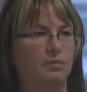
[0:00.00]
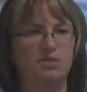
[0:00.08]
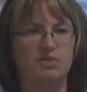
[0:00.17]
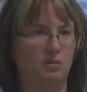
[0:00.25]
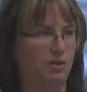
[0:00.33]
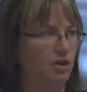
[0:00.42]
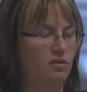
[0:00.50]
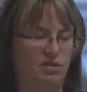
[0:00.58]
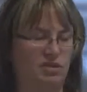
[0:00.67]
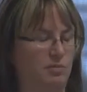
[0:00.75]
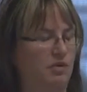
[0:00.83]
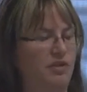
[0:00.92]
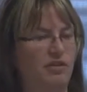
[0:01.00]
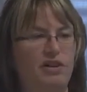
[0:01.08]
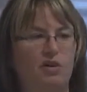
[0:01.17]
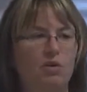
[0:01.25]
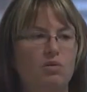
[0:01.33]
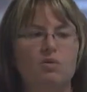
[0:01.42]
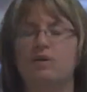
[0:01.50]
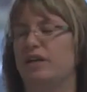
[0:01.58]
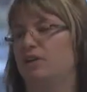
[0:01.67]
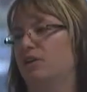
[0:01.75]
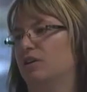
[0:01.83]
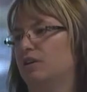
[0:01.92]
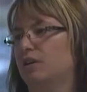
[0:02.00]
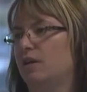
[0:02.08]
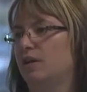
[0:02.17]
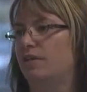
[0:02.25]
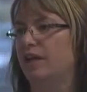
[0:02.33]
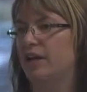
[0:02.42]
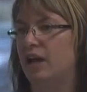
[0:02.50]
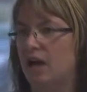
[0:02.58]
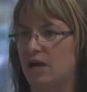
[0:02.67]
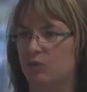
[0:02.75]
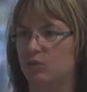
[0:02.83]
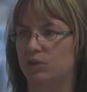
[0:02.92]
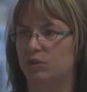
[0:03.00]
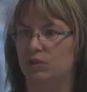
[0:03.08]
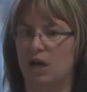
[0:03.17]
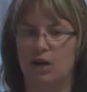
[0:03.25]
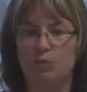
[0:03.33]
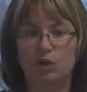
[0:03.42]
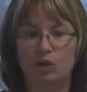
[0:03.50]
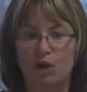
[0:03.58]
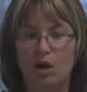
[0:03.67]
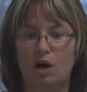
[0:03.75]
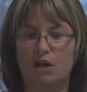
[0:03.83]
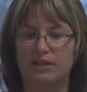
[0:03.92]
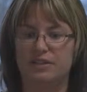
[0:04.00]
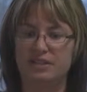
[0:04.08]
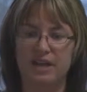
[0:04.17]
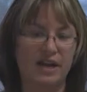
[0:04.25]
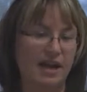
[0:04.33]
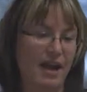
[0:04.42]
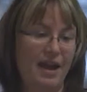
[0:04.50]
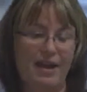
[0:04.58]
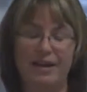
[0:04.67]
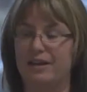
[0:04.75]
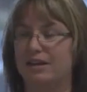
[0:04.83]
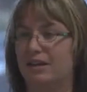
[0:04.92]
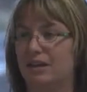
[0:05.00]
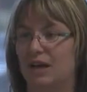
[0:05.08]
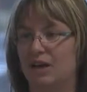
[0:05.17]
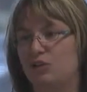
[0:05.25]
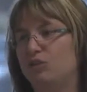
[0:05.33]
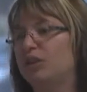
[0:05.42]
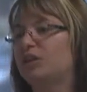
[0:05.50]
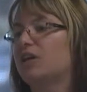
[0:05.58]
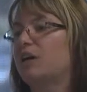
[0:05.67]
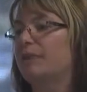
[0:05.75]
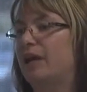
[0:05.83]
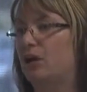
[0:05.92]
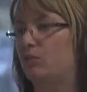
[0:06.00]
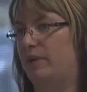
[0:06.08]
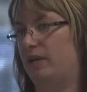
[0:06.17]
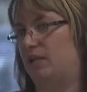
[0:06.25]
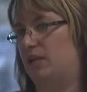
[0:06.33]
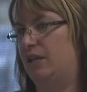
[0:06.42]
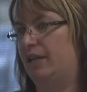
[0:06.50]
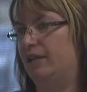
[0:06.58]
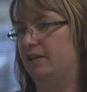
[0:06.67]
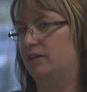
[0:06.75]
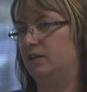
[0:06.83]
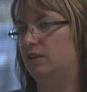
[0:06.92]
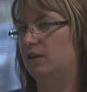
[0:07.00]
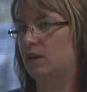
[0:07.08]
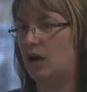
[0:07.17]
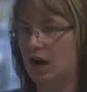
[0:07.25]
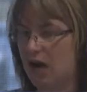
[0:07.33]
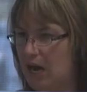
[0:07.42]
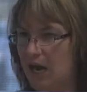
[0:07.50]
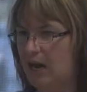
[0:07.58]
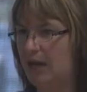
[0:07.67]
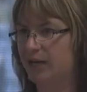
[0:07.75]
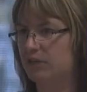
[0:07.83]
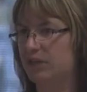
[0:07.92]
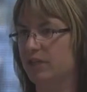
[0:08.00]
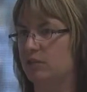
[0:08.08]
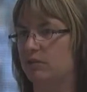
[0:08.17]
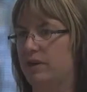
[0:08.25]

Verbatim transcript: some are very local here, that I would call and say, hey, you need to come and help my client. I don't get the